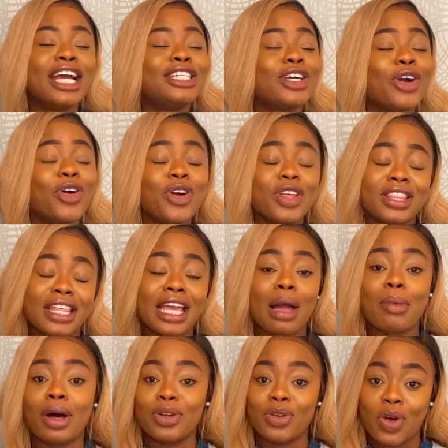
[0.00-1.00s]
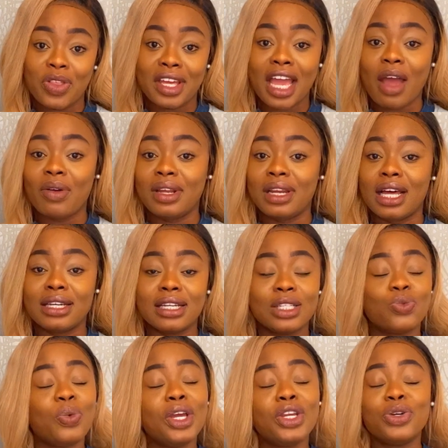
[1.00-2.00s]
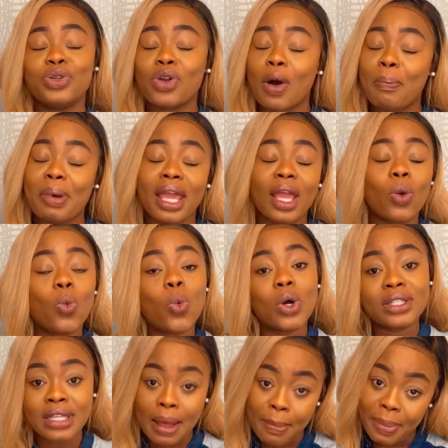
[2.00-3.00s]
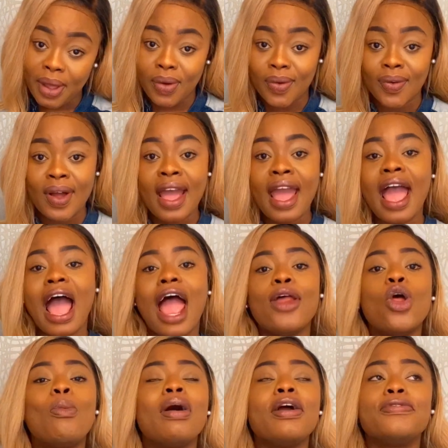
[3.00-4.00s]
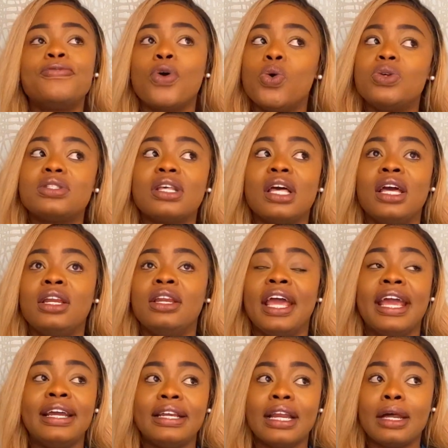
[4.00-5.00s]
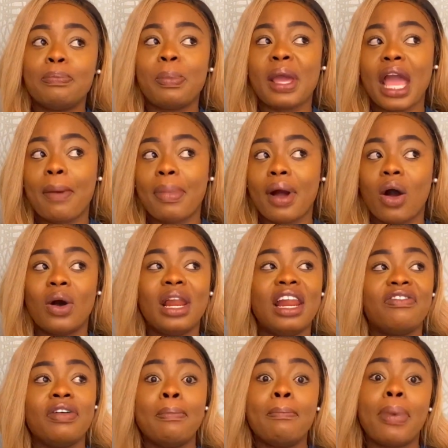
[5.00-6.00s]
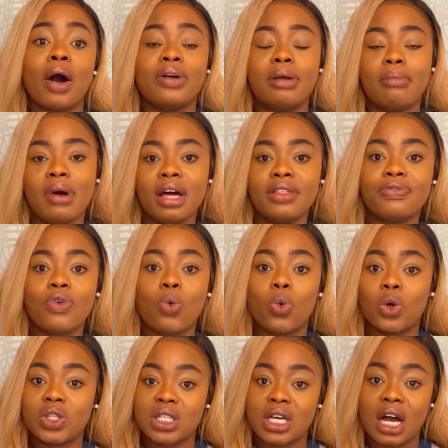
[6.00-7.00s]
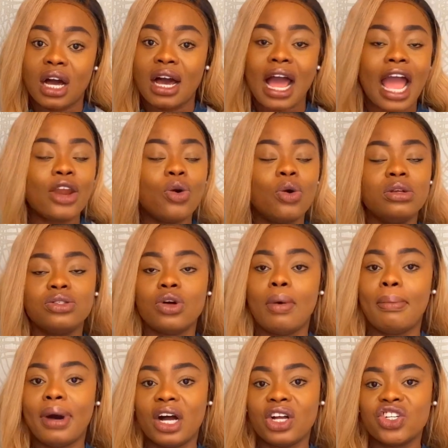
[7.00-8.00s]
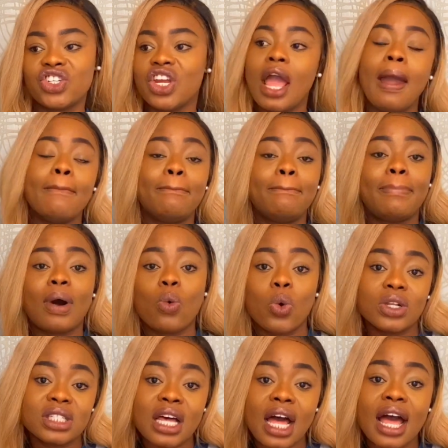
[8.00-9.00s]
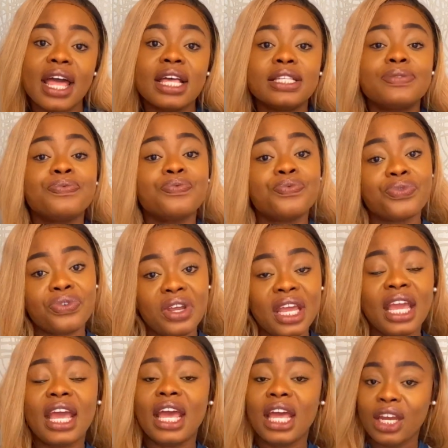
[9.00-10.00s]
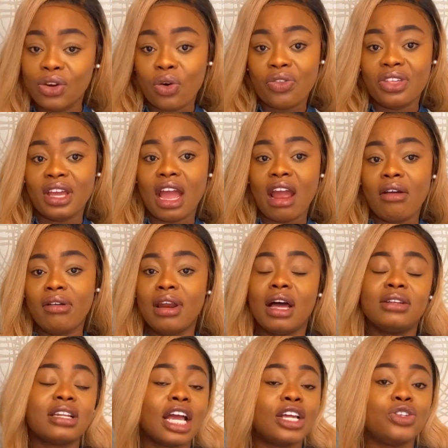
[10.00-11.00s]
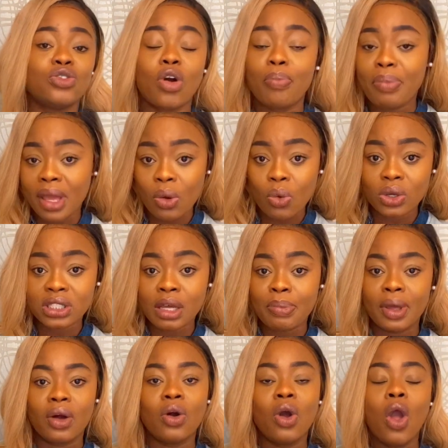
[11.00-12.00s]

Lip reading: The good thing about Northern Ireland is we do not pay water bill. I know my folks in England pay about £11 a month for water. I know it's not much, but water is free in Northern Ireland. I do not pay water bill.